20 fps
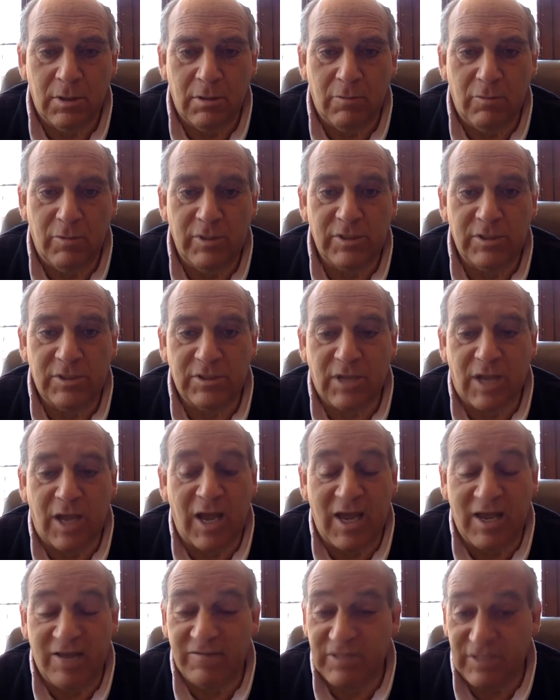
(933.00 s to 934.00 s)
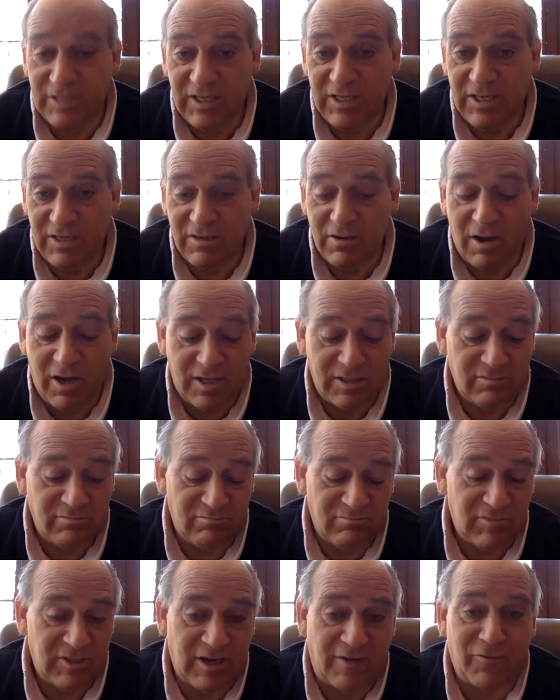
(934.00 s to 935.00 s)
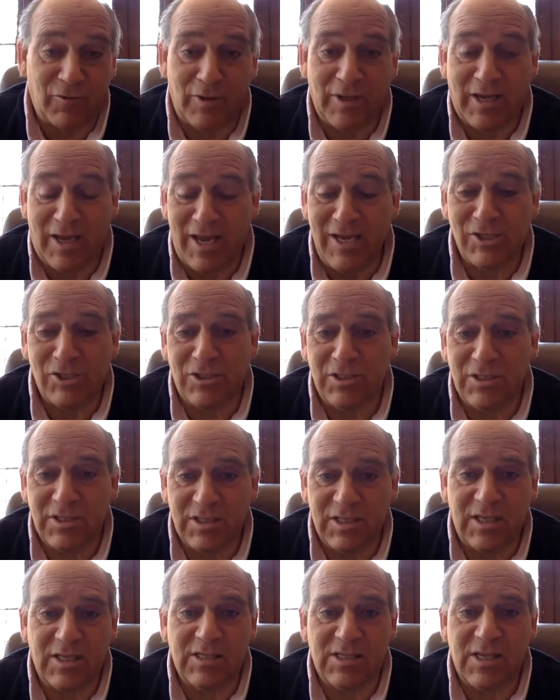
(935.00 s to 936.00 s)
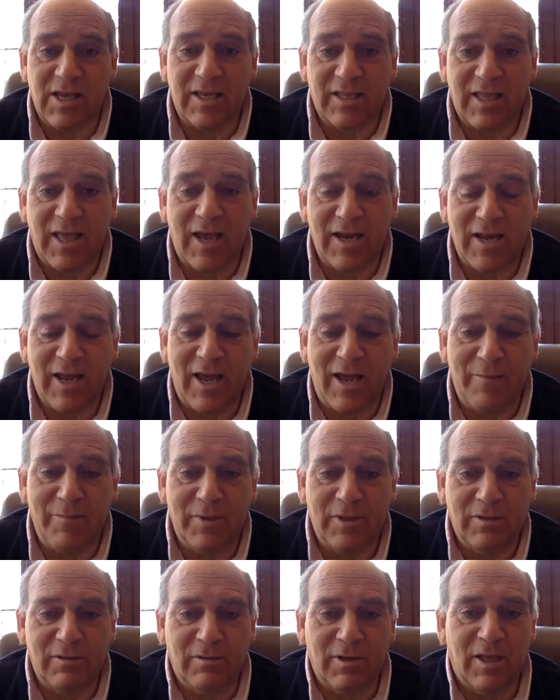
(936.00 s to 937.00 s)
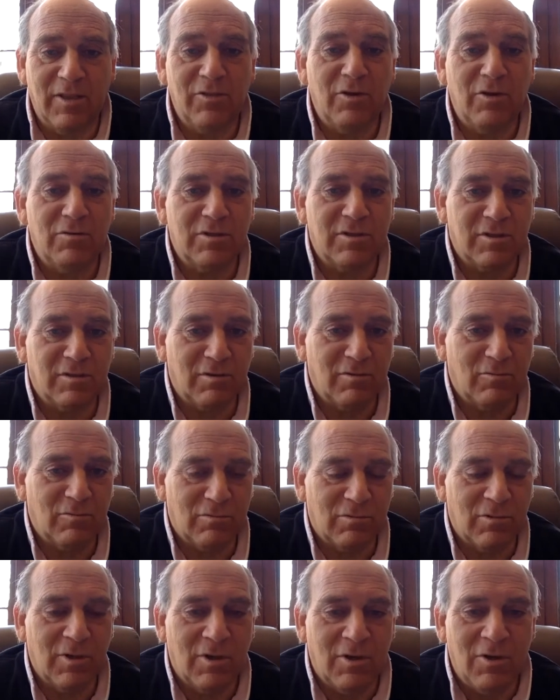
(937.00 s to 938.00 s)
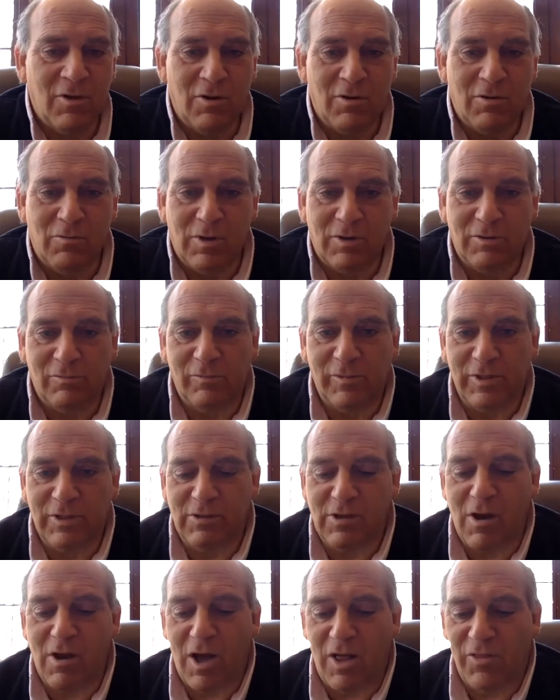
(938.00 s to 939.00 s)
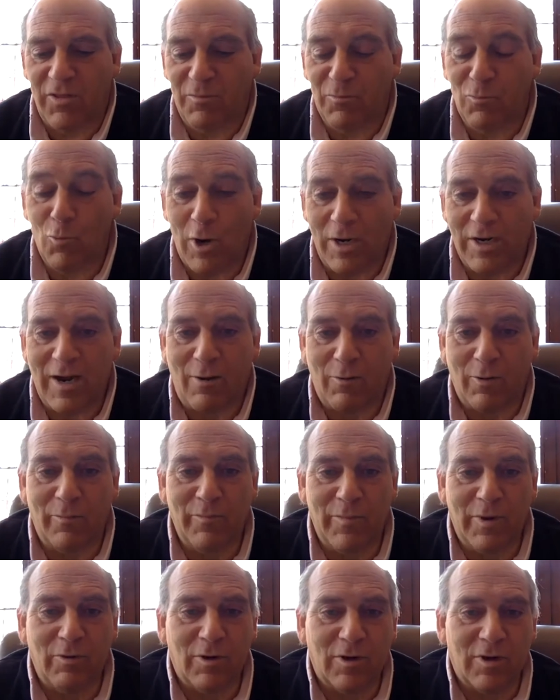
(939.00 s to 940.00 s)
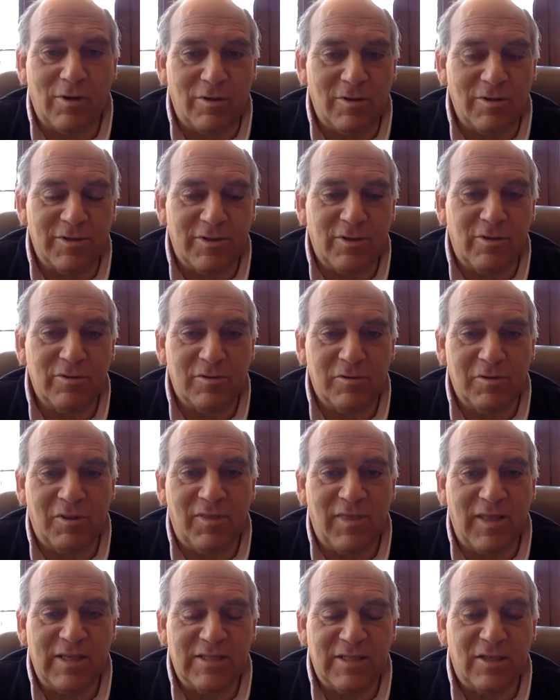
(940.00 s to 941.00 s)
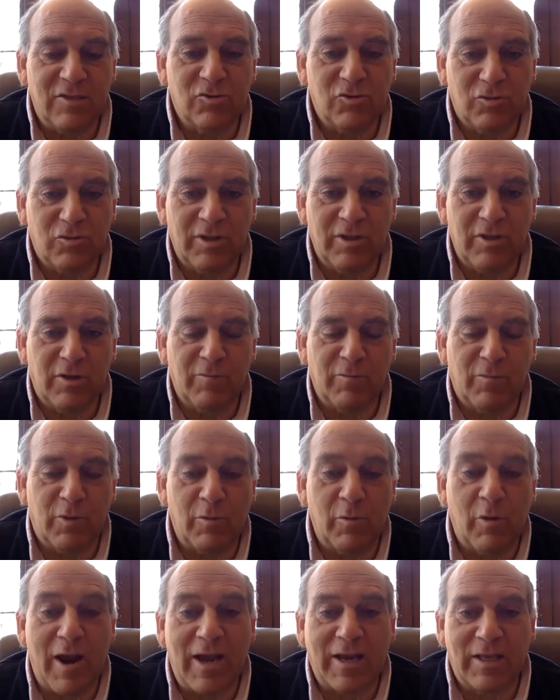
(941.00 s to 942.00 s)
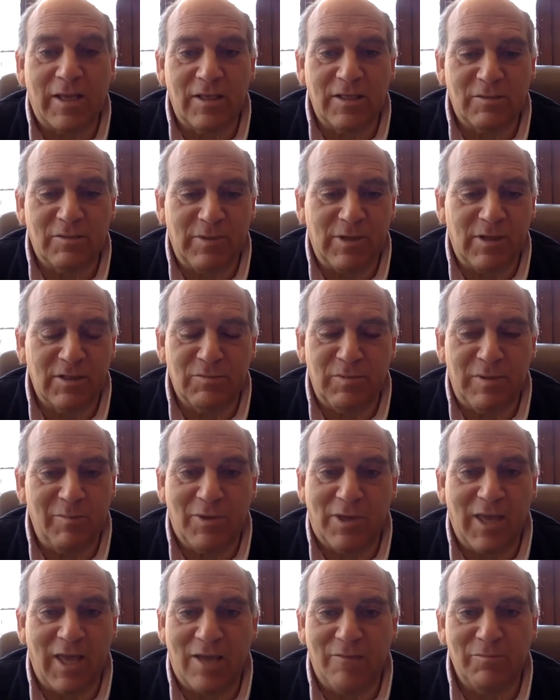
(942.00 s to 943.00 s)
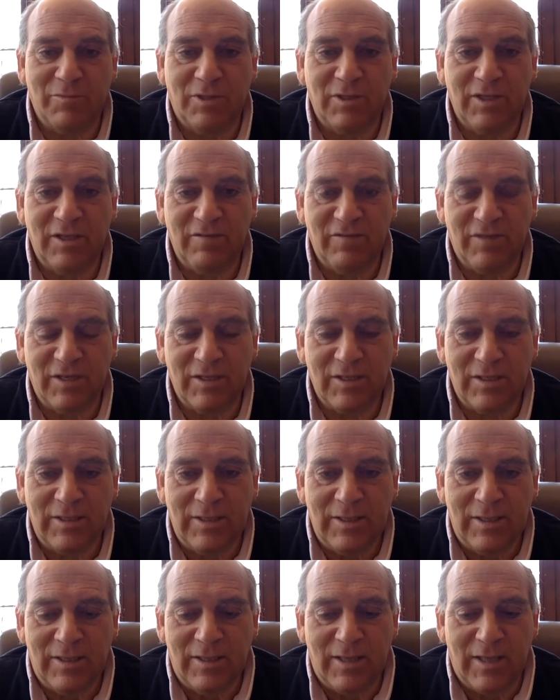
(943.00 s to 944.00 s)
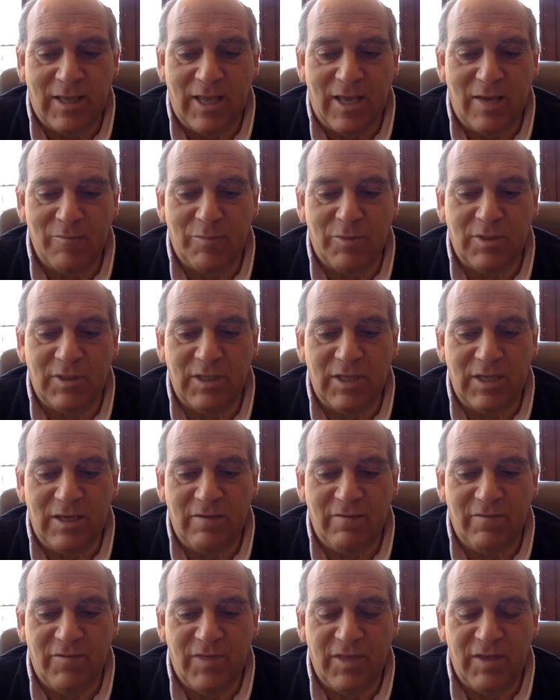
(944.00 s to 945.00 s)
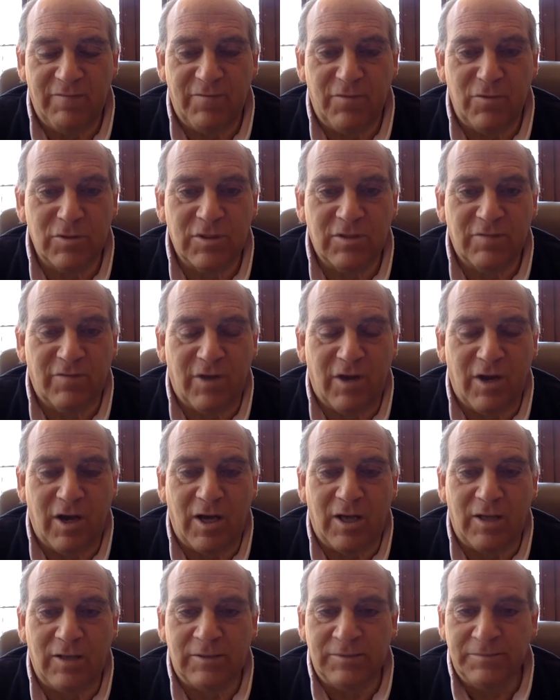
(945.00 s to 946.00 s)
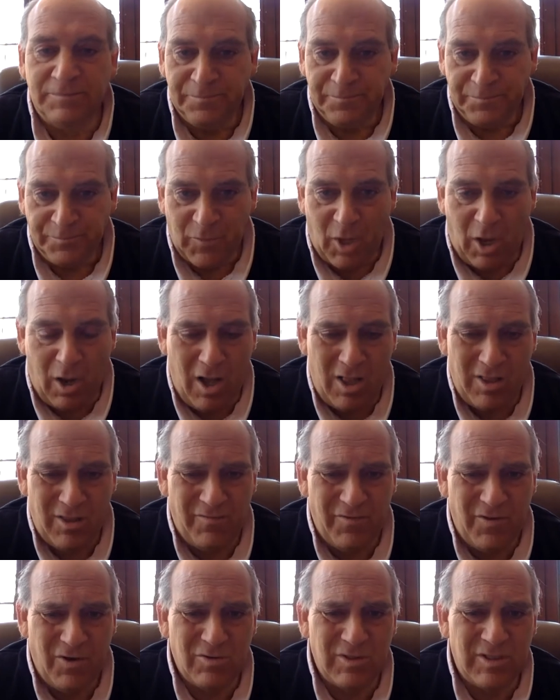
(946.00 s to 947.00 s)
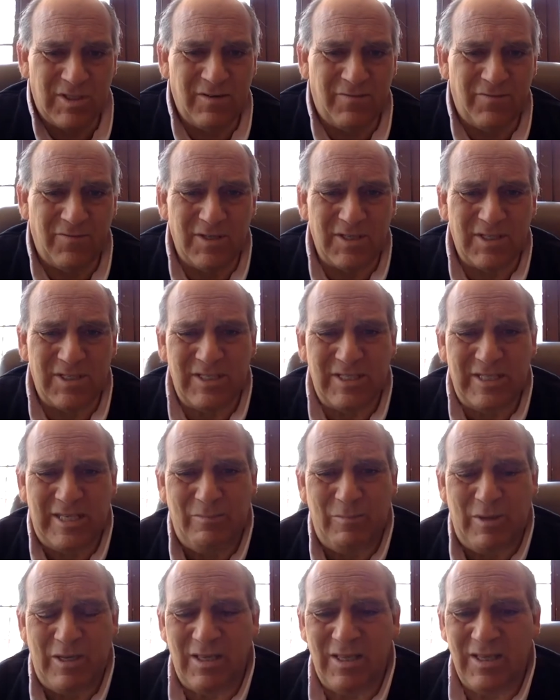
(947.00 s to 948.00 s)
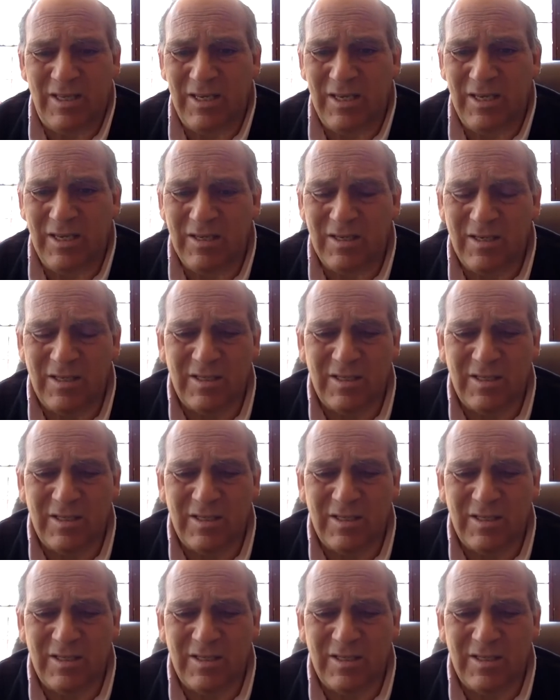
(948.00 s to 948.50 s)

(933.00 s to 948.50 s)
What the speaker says: which I have seen on several occasions. Things like that happen. And those are, when we call them 1 hour miracles, those are the things that truly look miraculous, because people can't believe it. They can't believe that, first of all of those different seemingly